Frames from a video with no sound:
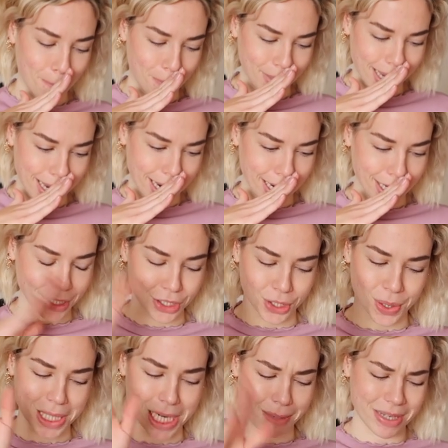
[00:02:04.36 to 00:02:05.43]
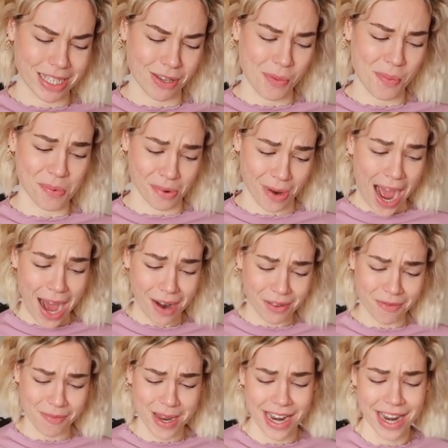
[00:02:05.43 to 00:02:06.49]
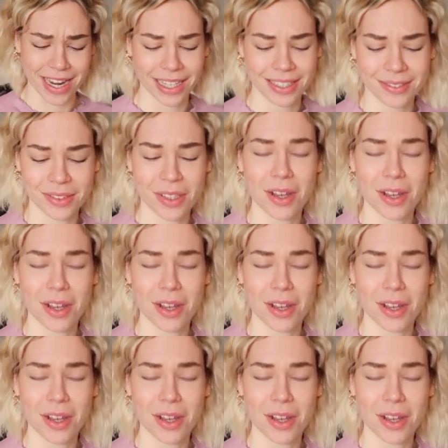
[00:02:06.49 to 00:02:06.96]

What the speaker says: Sabine, you're gonna be so proud of me,